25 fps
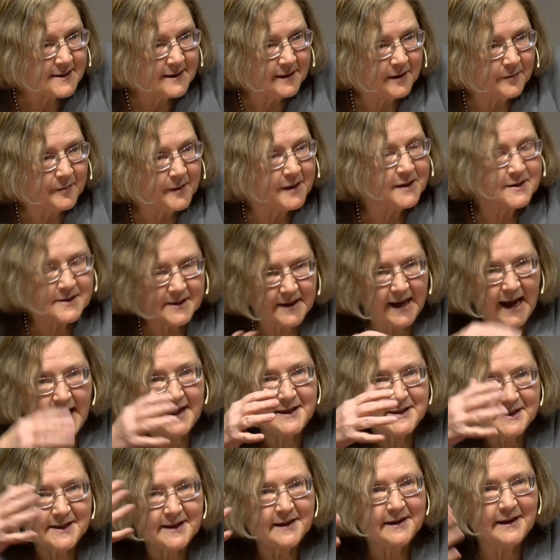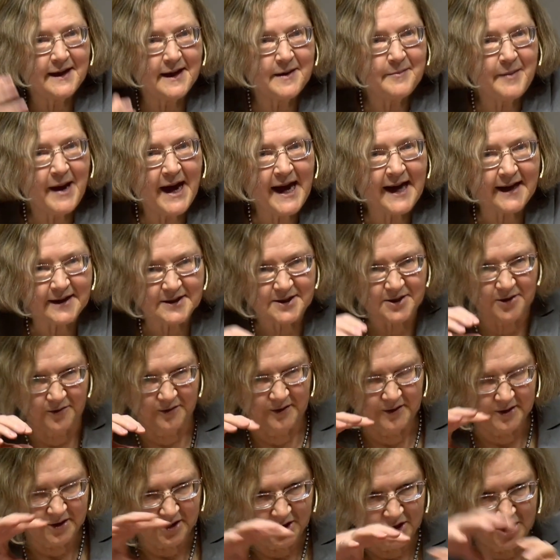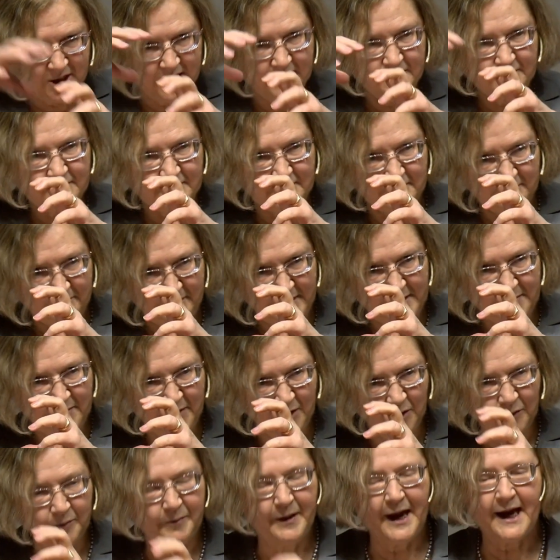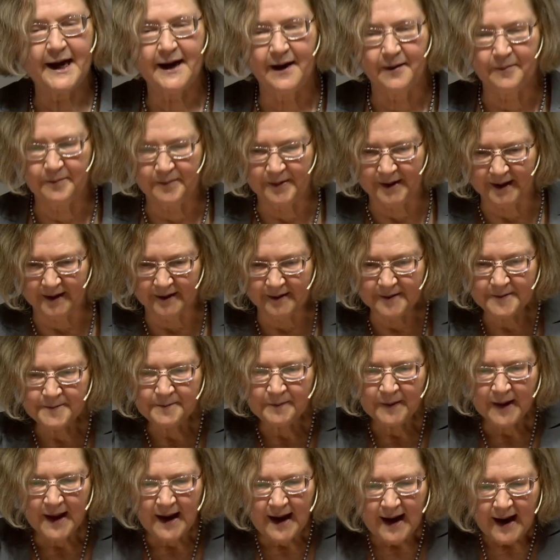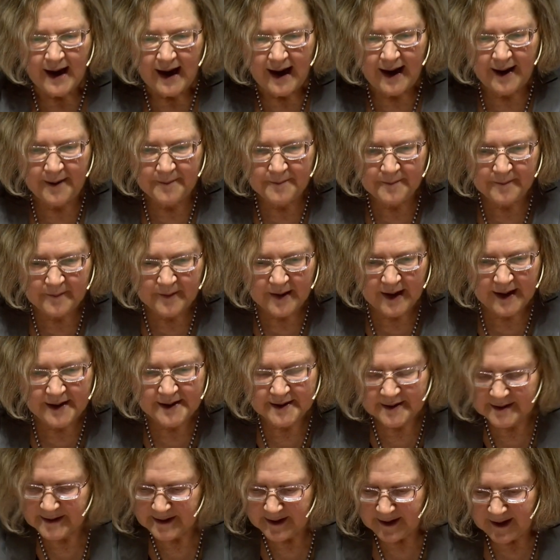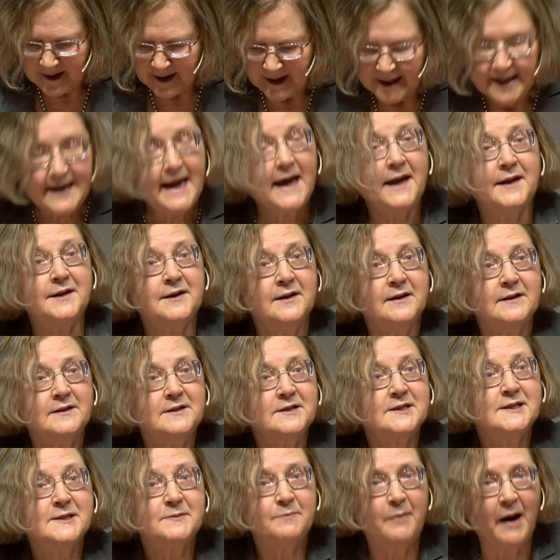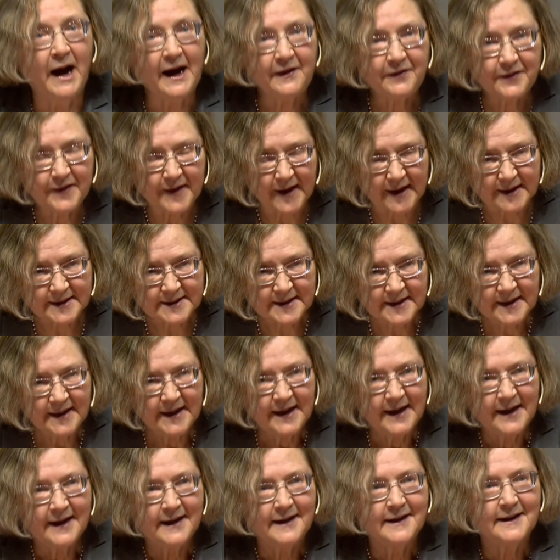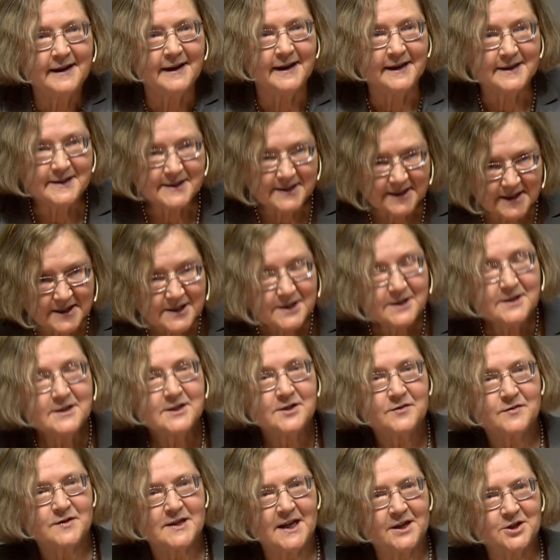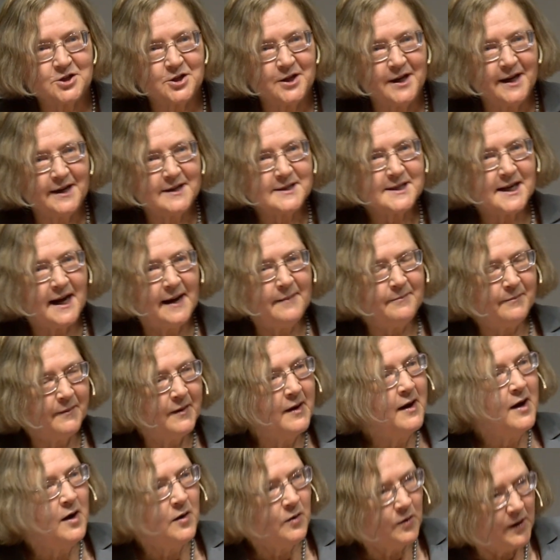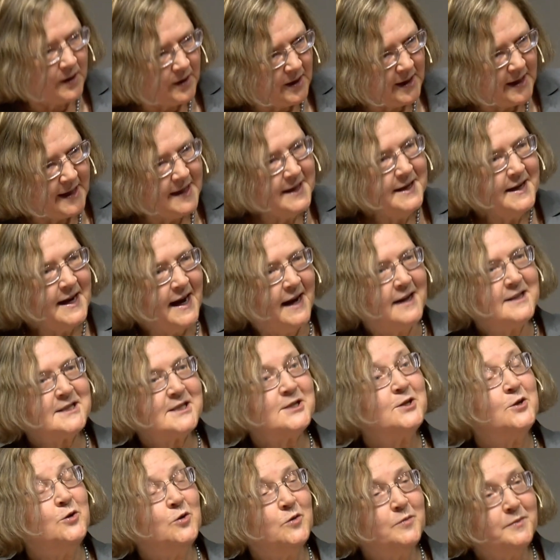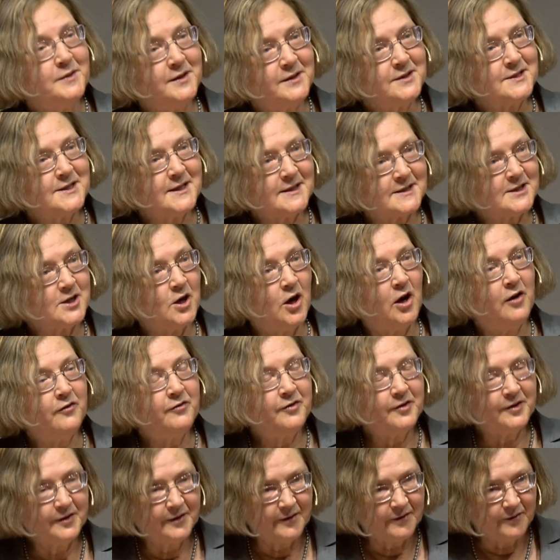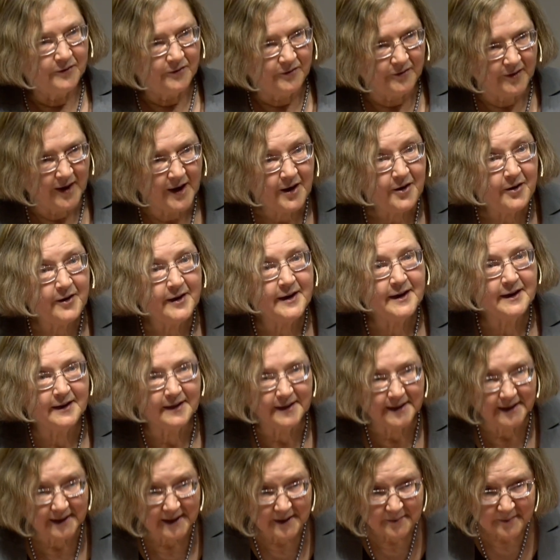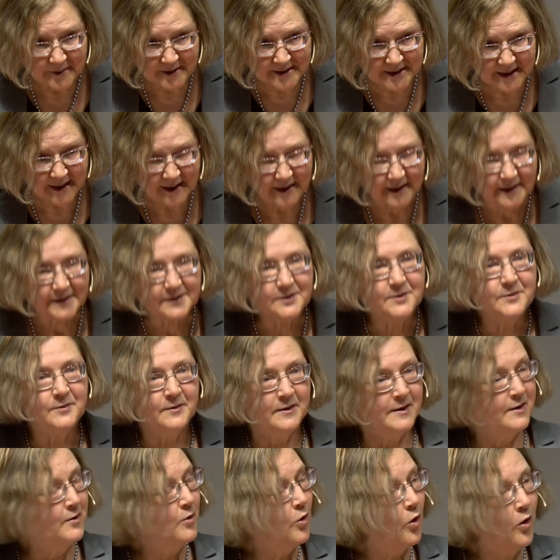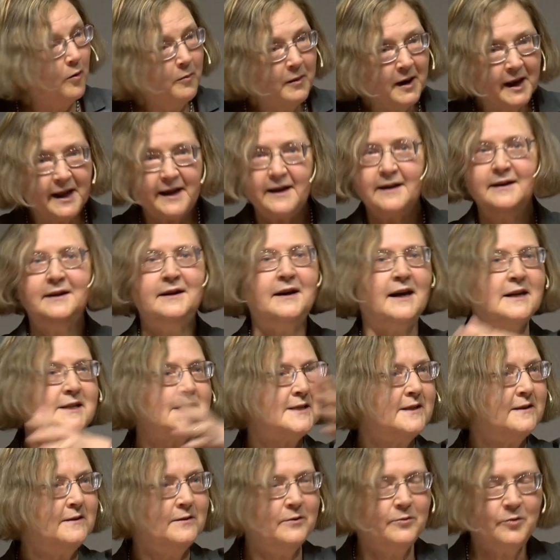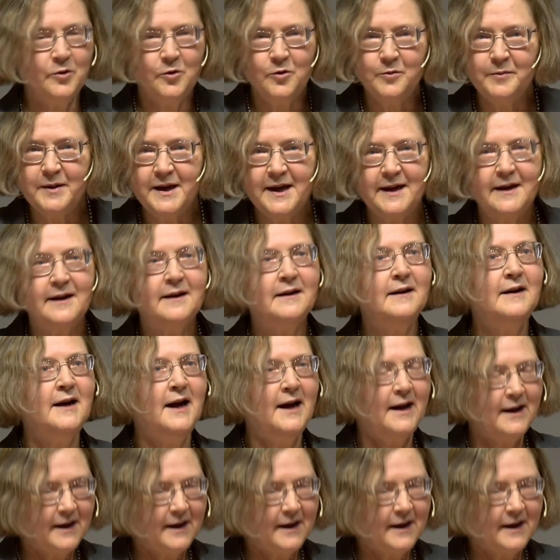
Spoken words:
telomeres, adds DNA back so the sheath can be built back up bigger. And yet, despite that, existence of such an enzyme, in us humans, it's often very limiting. Normally, in us in the room here,